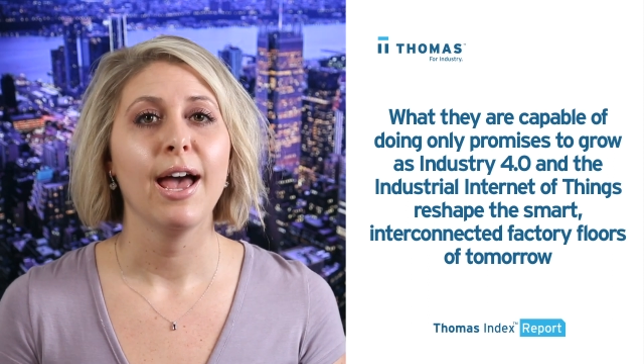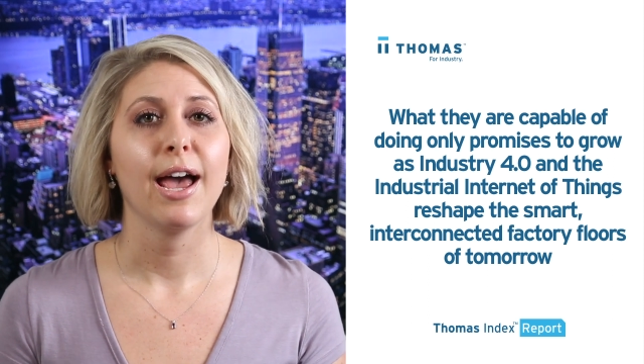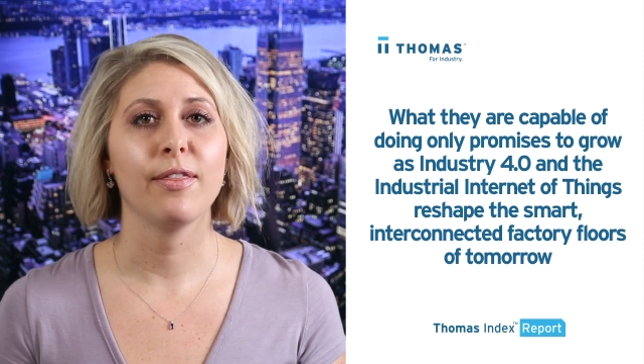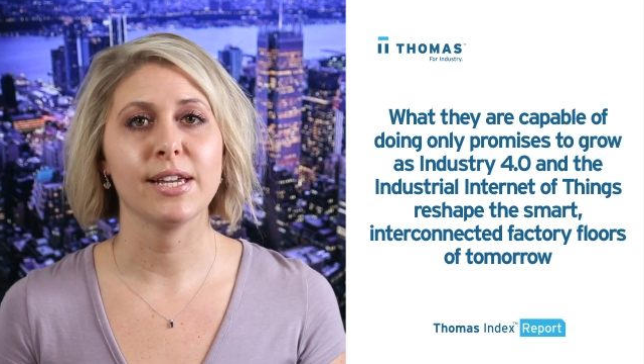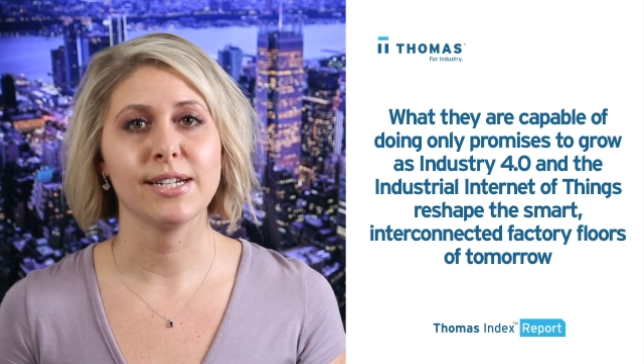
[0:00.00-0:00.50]

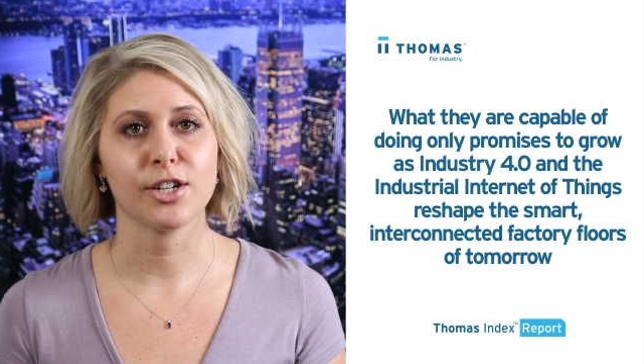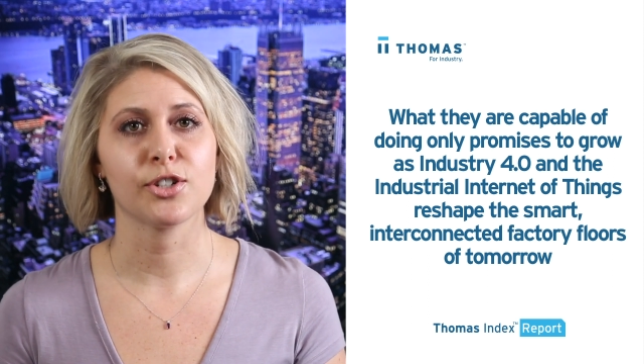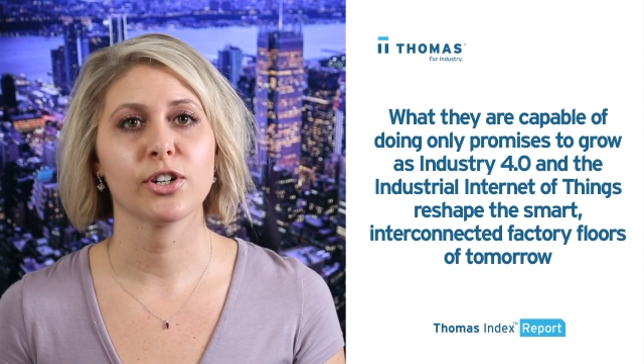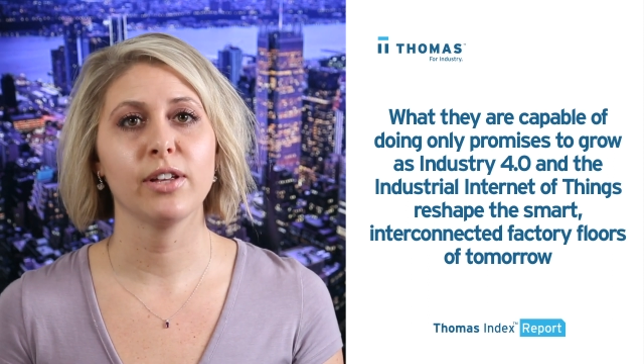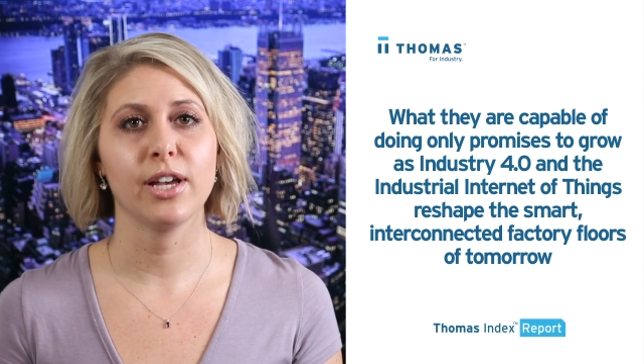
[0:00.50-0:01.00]
and the
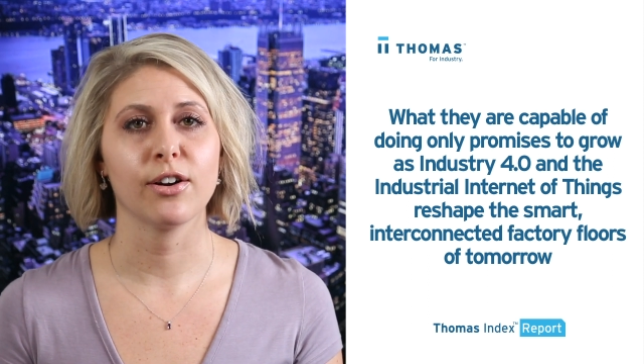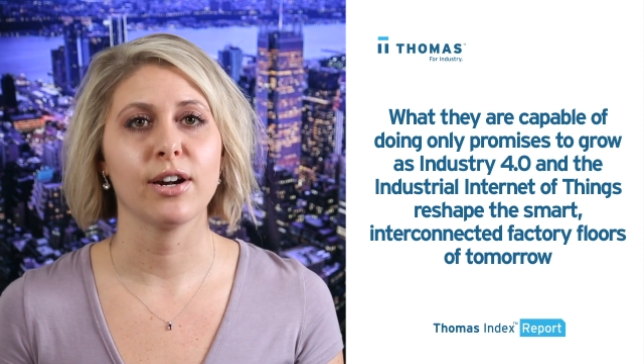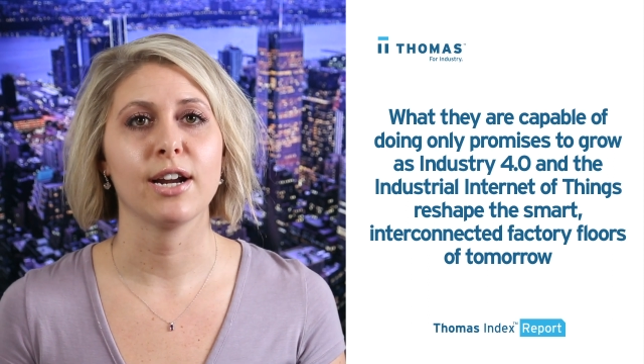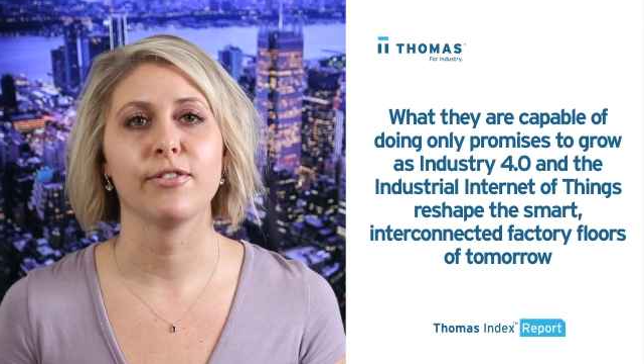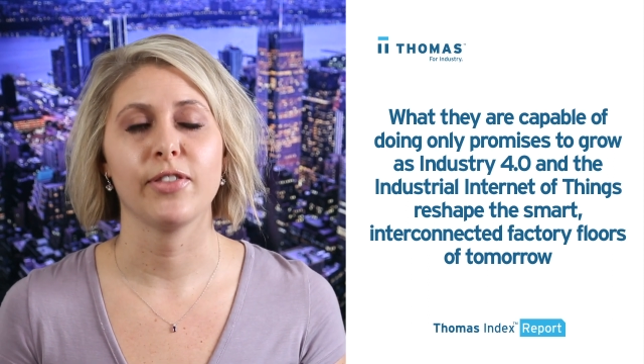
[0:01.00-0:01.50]
Industrial
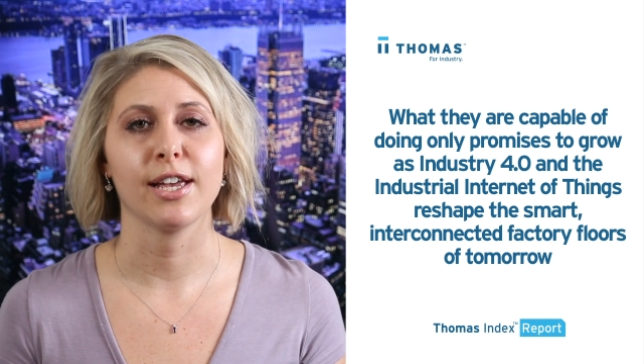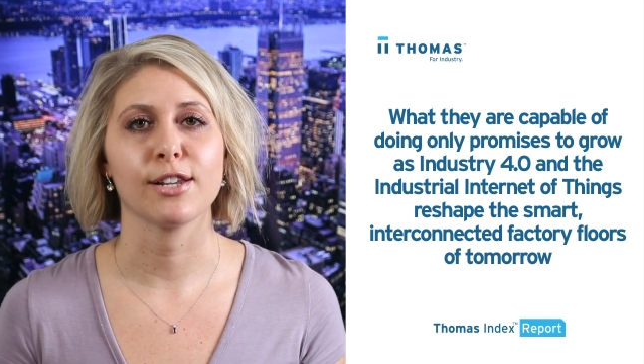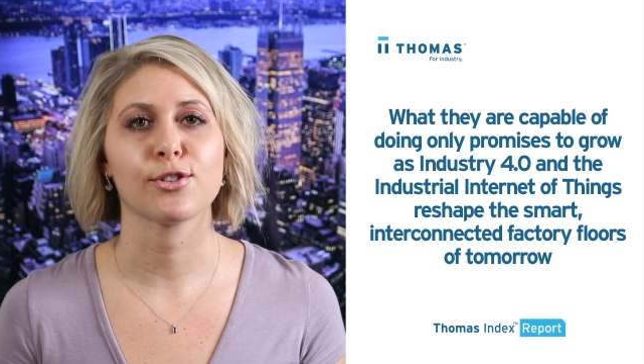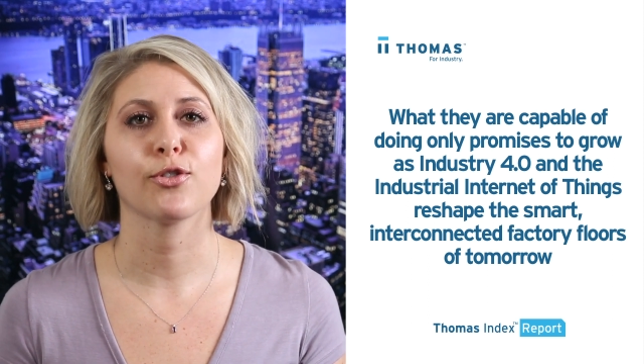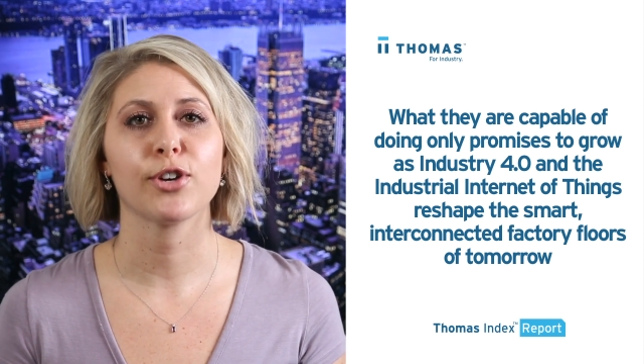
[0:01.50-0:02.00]
Internet of
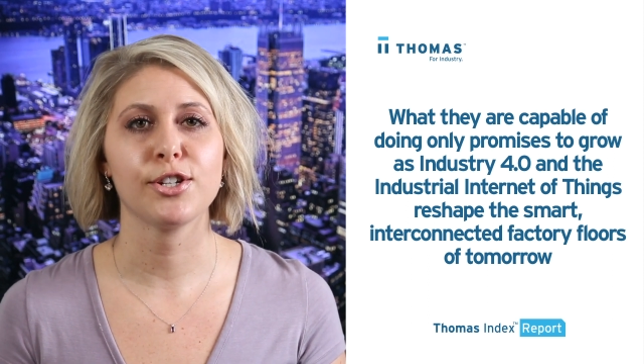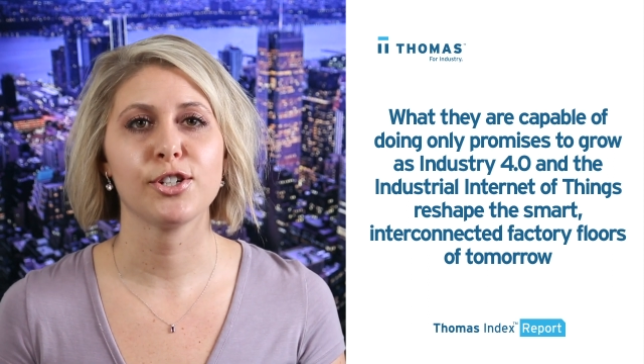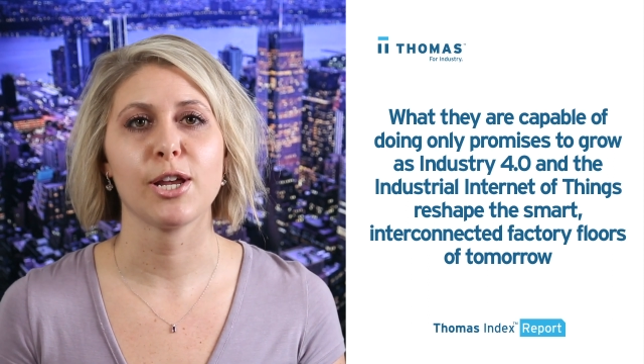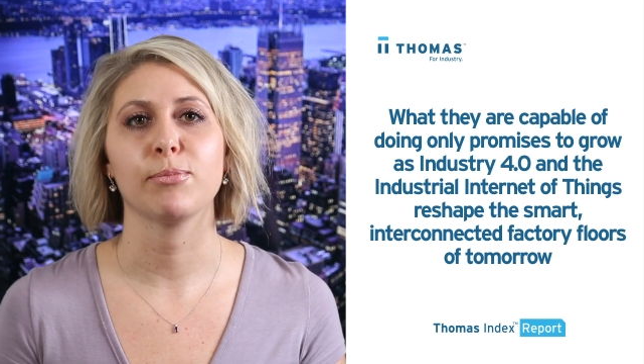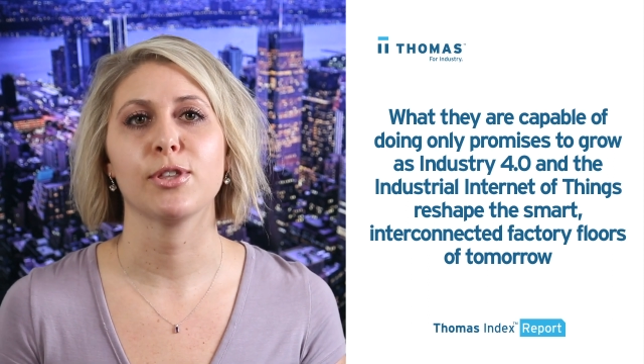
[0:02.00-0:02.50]
Things
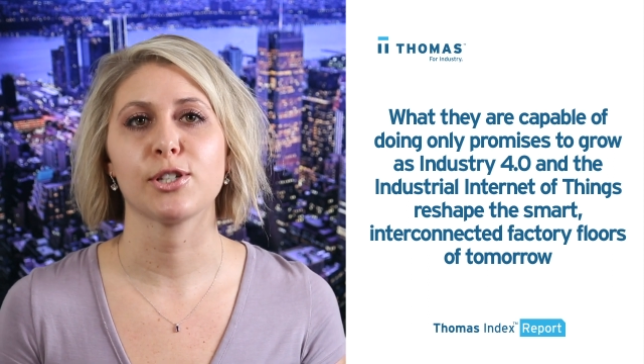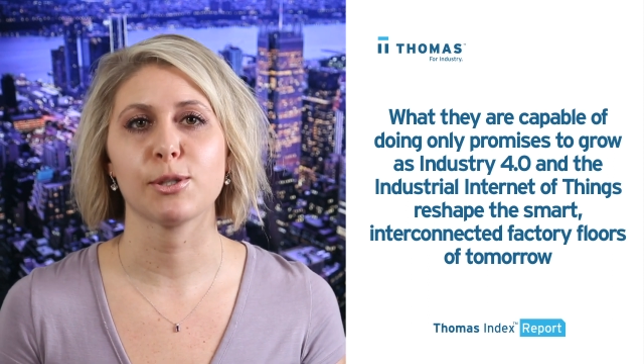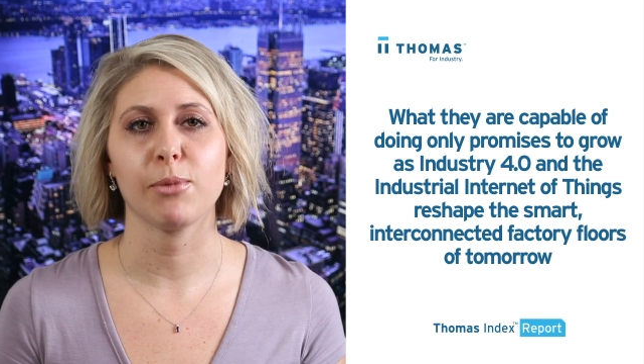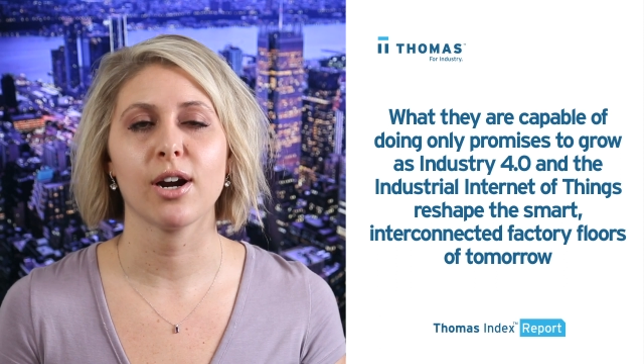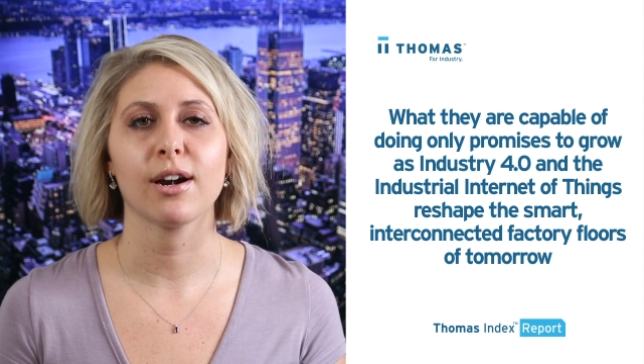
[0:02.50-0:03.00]
reshape the
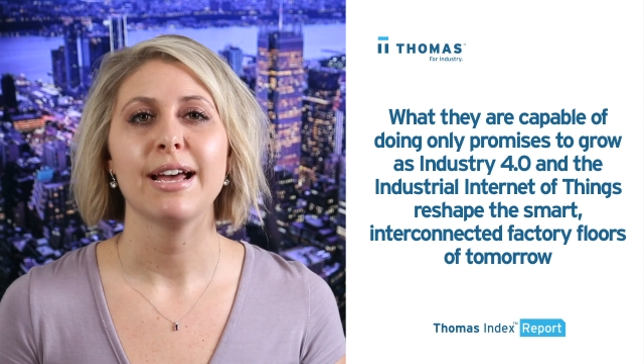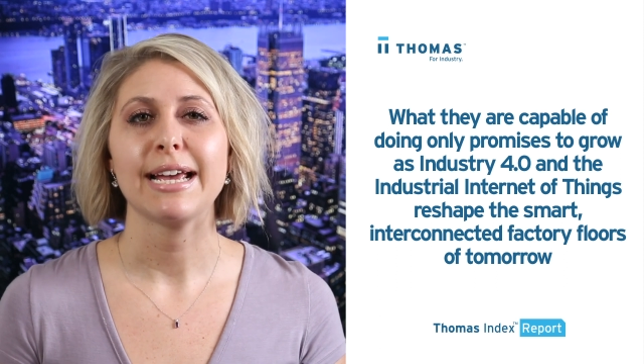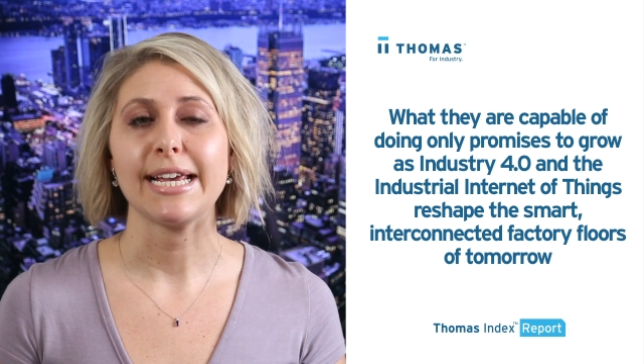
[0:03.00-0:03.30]
smart,